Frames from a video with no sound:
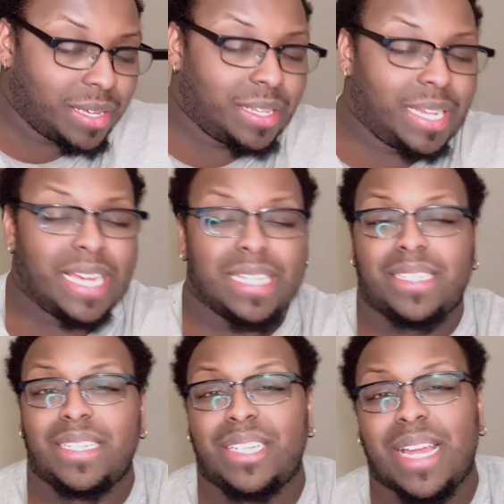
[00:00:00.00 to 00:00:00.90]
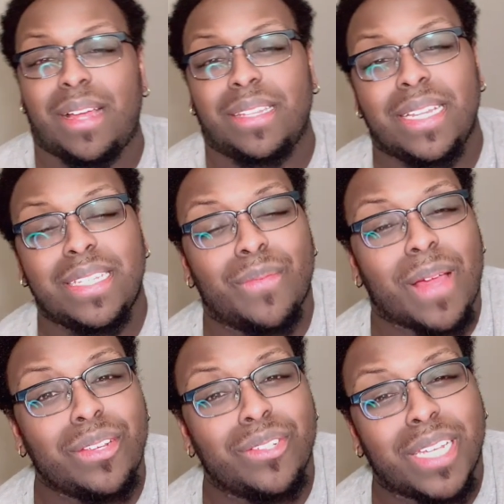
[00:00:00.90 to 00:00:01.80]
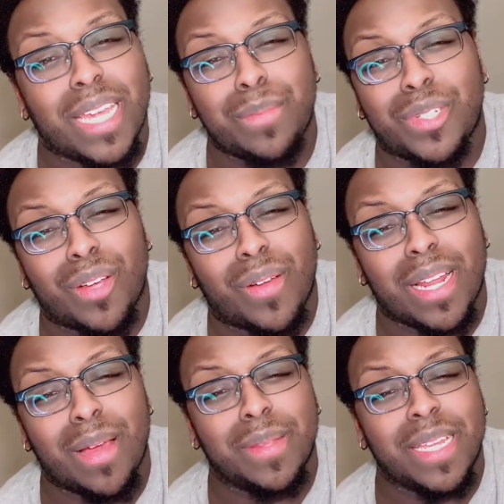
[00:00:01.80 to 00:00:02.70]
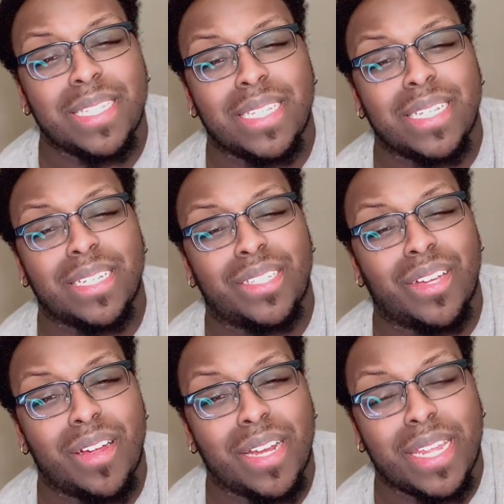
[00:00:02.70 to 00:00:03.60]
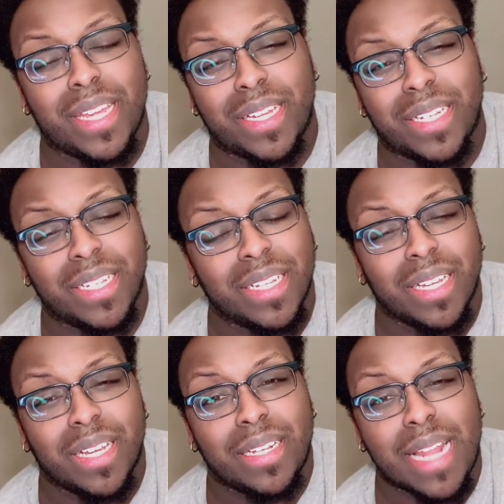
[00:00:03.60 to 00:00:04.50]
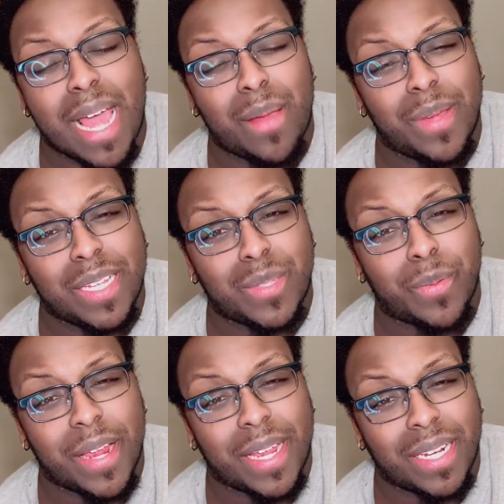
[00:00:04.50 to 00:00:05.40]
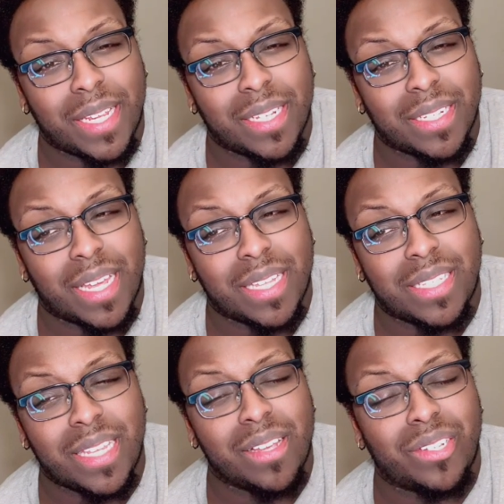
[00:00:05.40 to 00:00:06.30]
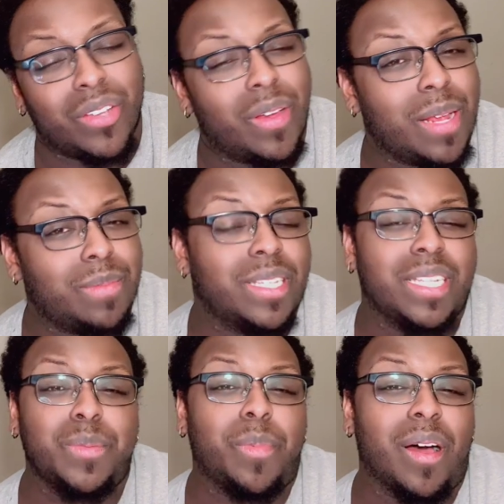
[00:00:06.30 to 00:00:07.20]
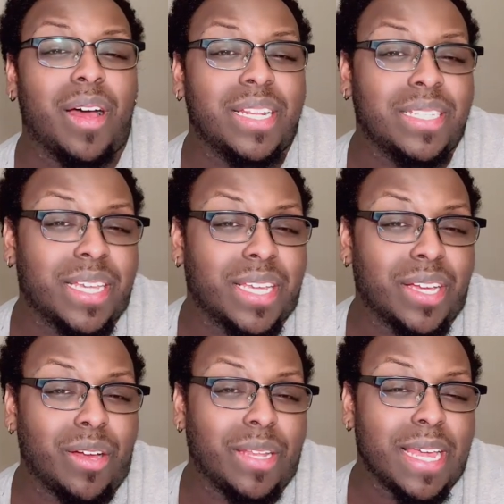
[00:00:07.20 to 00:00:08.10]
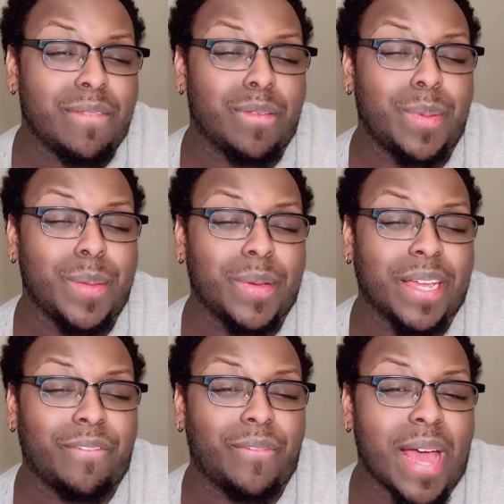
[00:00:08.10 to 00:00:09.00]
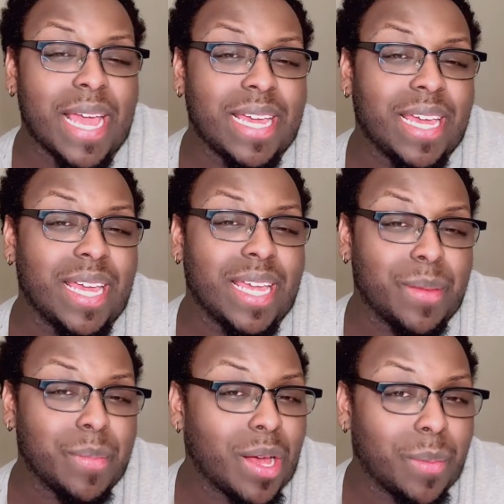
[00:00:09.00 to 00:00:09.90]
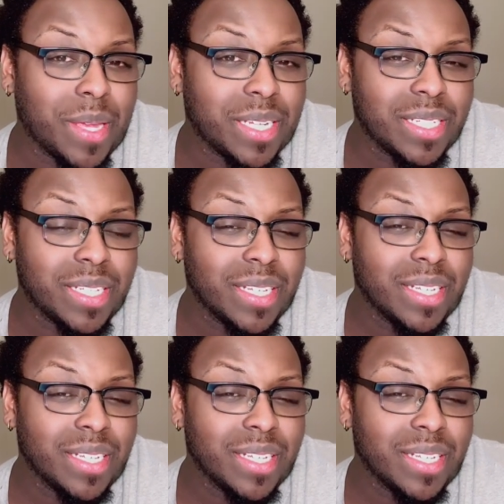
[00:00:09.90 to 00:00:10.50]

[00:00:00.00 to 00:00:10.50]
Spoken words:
Lindsay, child. Lindsay, why you keep showing up? Lindsay, darn near 9 months pregnant and still showing up to these parties that can go left and people can fight at any moment.